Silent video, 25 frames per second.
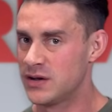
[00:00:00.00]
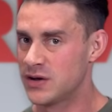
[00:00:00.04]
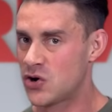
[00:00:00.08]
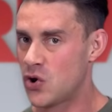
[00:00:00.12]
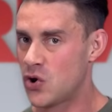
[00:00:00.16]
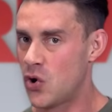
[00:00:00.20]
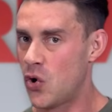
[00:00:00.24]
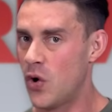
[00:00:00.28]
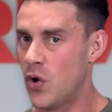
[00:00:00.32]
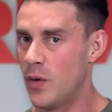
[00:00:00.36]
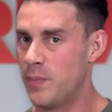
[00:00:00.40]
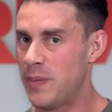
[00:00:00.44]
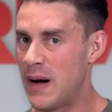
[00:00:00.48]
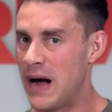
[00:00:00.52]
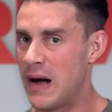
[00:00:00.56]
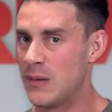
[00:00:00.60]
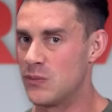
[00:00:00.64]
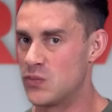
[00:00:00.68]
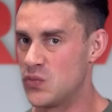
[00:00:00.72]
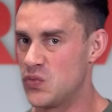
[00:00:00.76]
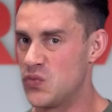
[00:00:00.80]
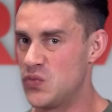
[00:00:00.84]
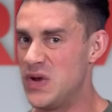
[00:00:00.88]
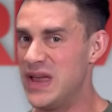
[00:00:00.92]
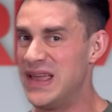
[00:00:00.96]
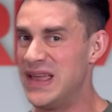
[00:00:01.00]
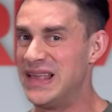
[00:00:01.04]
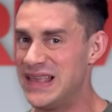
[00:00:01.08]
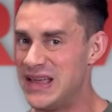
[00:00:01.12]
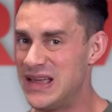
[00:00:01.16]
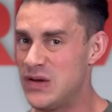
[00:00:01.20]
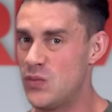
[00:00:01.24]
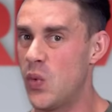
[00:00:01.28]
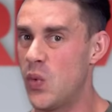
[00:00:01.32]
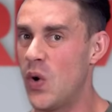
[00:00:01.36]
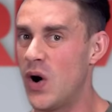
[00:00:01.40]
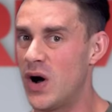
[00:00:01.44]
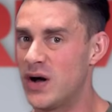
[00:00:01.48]
Core Pump really
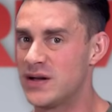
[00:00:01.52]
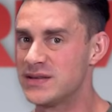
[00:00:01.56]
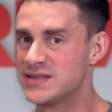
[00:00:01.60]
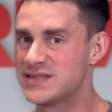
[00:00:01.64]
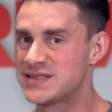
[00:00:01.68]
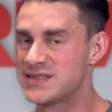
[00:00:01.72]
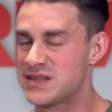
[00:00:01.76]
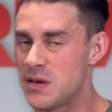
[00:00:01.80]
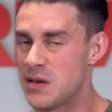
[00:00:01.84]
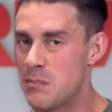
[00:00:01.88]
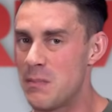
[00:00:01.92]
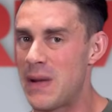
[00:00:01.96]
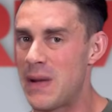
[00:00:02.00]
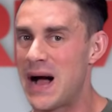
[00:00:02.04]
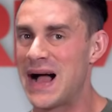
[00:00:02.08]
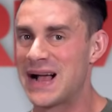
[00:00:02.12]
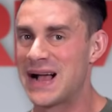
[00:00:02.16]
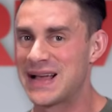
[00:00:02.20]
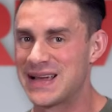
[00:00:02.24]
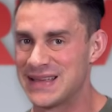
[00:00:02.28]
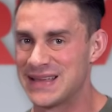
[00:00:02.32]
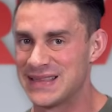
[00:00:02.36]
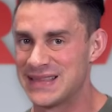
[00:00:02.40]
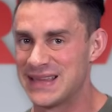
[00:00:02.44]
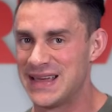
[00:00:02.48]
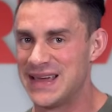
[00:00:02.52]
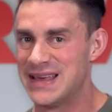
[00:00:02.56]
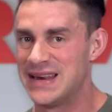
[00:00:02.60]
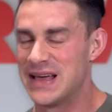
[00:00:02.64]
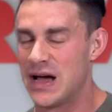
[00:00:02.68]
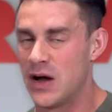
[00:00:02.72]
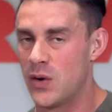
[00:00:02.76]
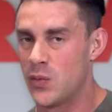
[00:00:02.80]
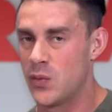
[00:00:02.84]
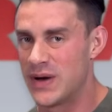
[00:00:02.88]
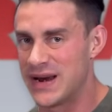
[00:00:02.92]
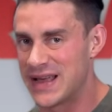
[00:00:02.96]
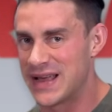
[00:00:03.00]
was the market
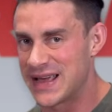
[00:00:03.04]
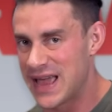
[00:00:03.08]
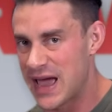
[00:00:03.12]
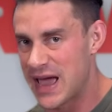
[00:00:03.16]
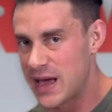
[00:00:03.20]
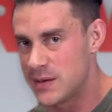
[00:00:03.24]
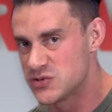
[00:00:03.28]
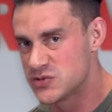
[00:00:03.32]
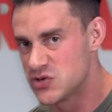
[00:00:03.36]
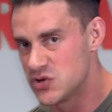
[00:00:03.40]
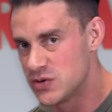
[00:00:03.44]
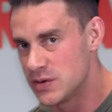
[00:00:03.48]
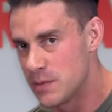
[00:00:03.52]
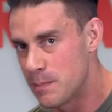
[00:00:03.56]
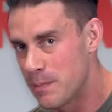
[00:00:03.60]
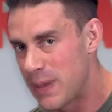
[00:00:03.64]
leader when it came to the